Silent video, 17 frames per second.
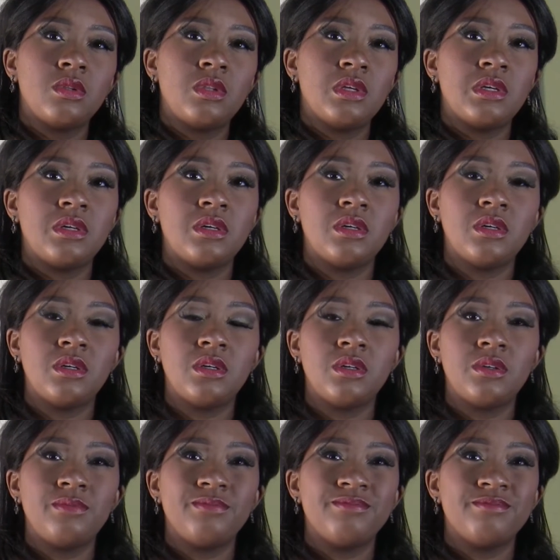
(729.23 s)

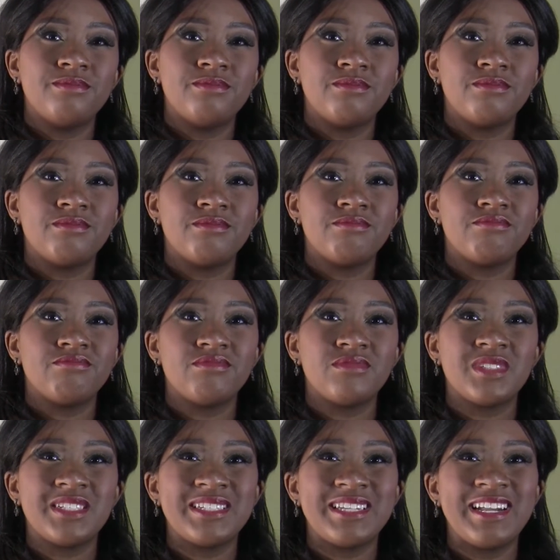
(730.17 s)
the
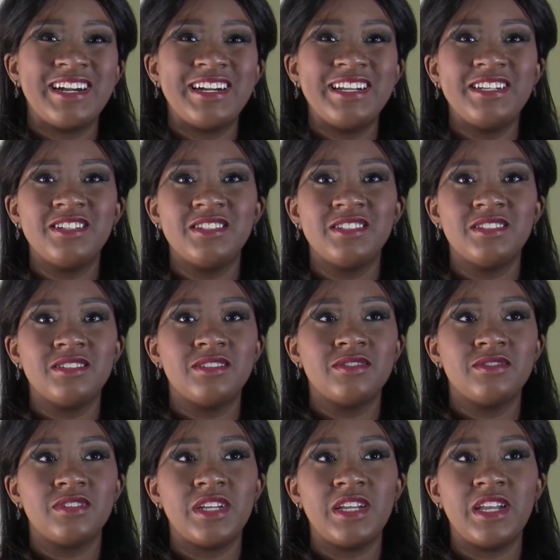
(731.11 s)
kind
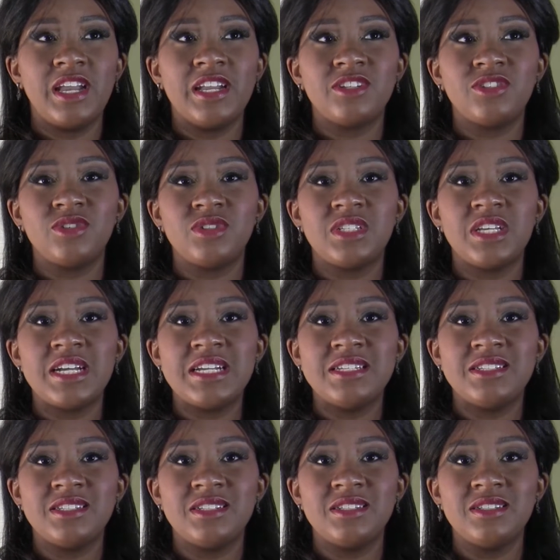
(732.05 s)
of
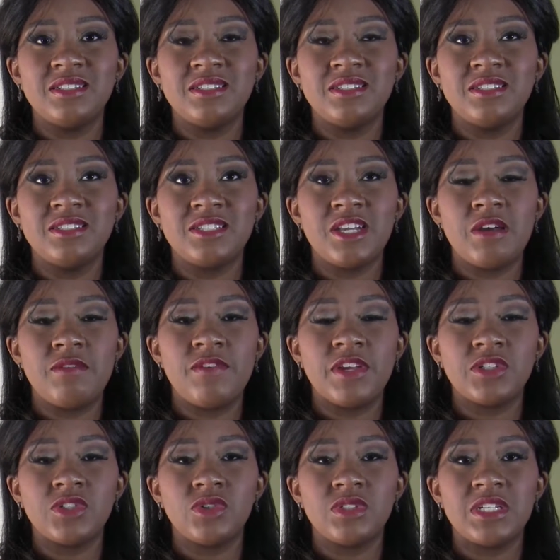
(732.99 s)
tough
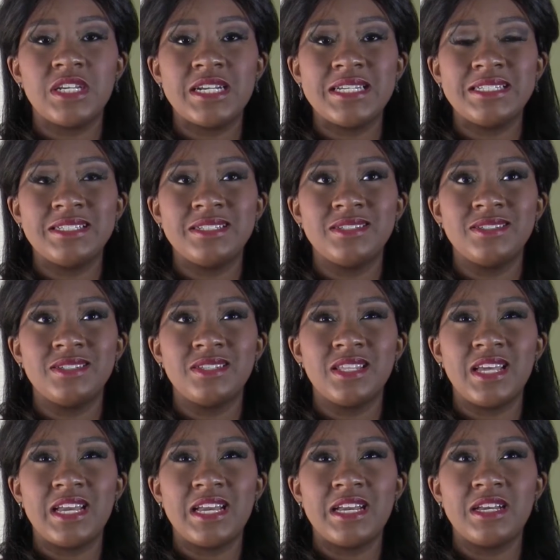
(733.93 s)
exercises
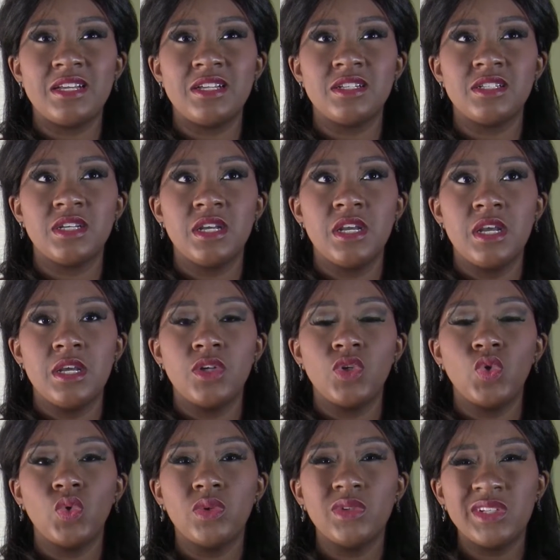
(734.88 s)
that
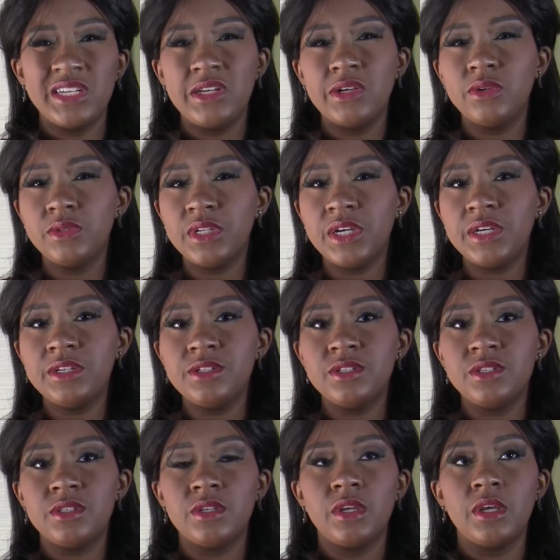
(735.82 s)
Duolingo
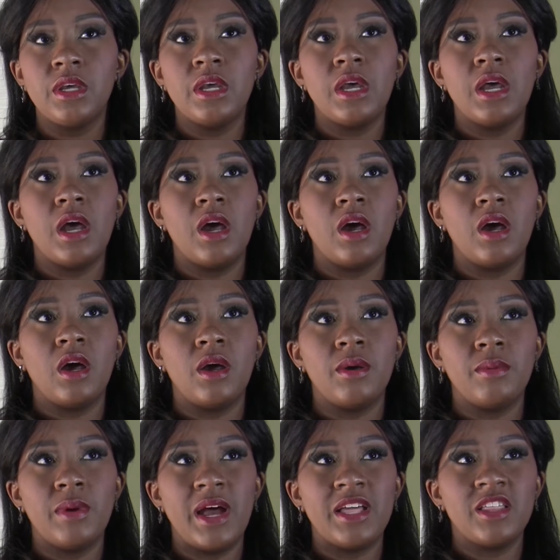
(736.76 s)
does.
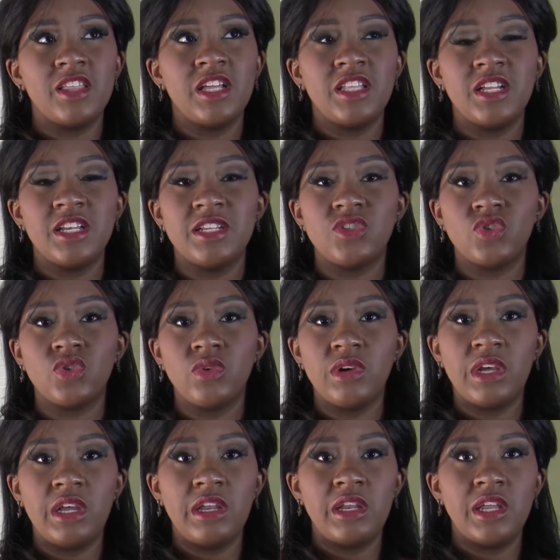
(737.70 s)
I think that it's
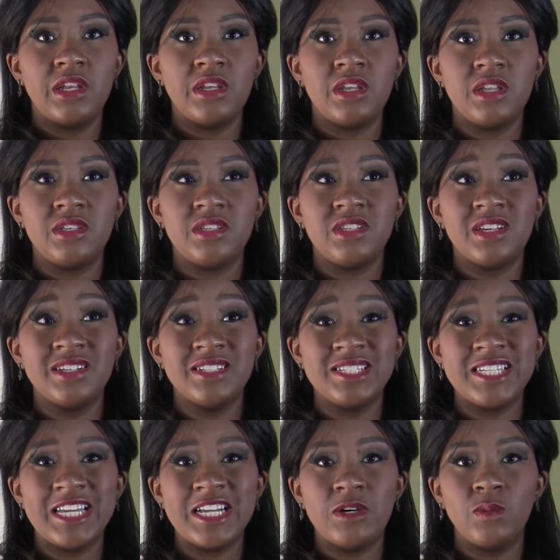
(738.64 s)
great. It
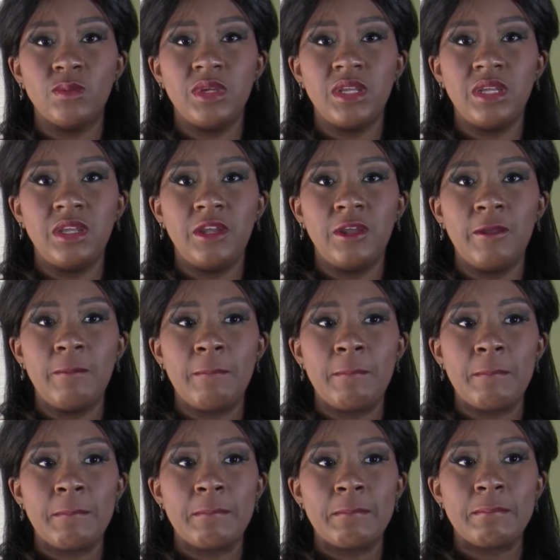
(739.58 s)
does help me